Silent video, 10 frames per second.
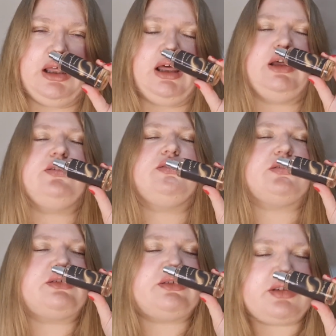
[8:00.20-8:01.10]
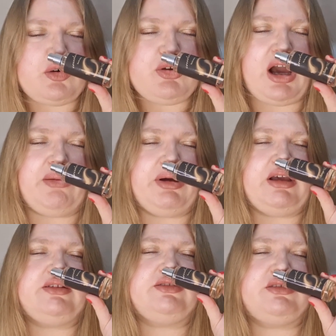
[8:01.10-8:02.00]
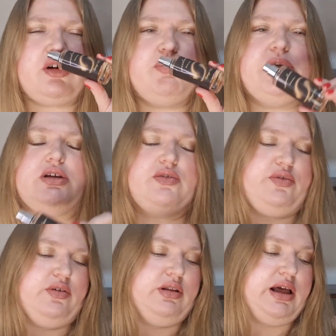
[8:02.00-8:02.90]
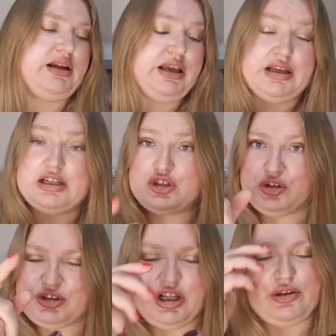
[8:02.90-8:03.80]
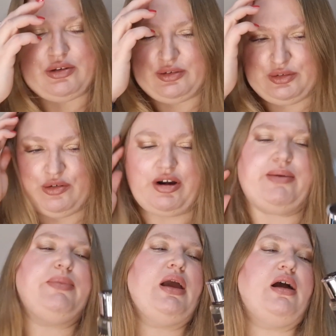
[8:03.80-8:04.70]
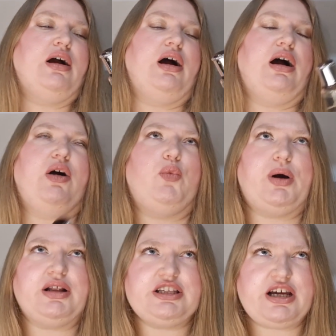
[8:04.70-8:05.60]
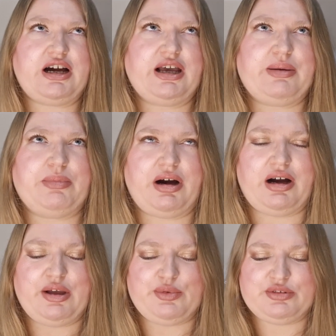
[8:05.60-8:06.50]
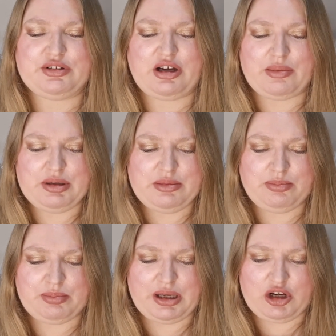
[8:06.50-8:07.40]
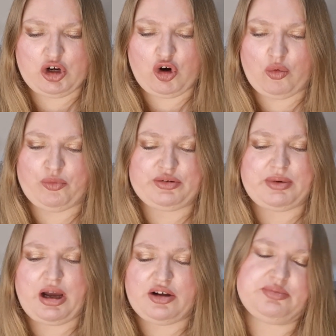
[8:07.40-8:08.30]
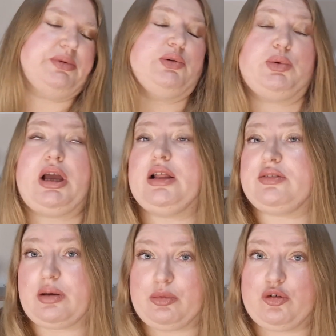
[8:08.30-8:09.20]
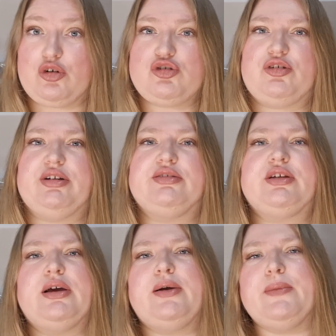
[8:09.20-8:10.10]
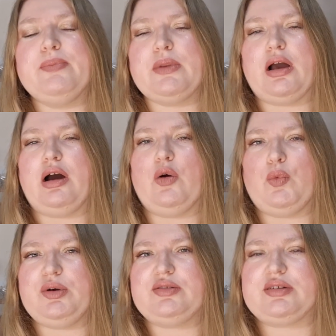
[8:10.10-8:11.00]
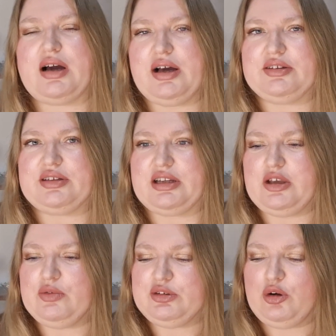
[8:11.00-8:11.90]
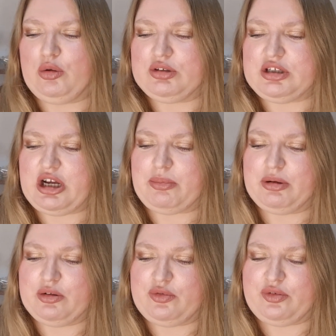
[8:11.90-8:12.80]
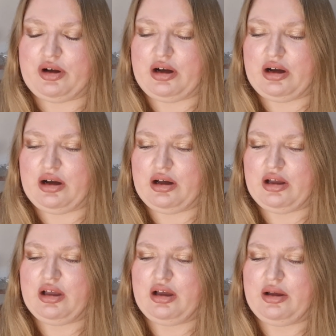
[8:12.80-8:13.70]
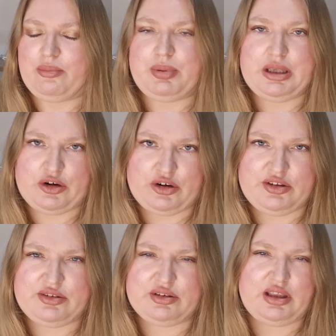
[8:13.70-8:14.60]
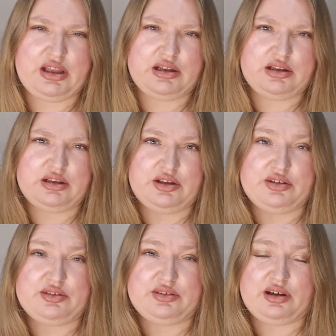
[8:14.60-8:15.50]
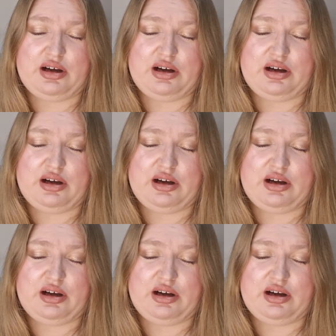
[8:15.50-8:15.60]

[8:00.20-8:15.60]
It's so yummy, it's so beautiful. And I can actually tell you a story. One time I was coming back home with my husband. We had some groceries with us, and he was holding a couple of beers in this